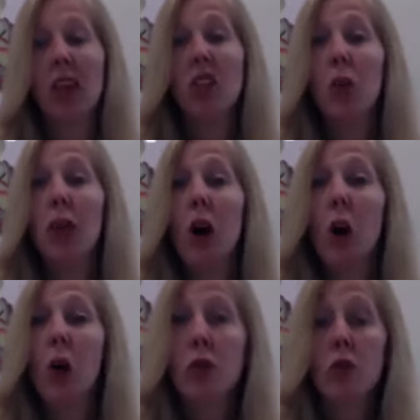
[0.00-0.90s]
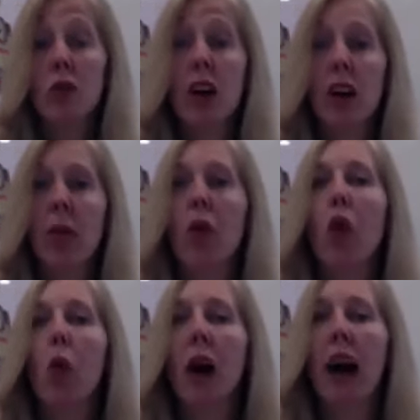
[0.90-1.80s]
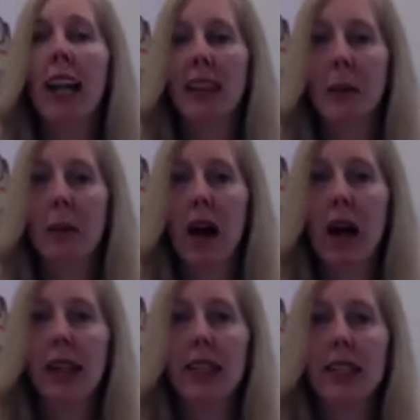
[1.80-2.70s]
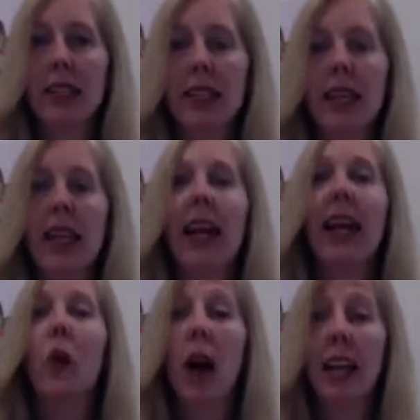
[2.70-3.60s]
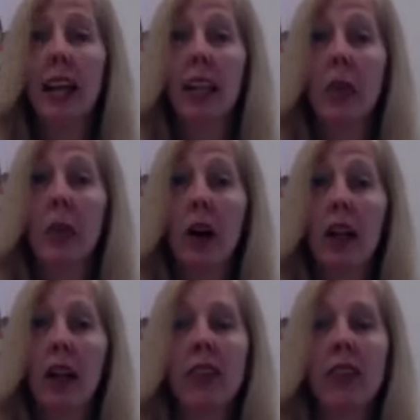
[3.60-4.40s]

So we also talk about quieting the mind and quieting the body.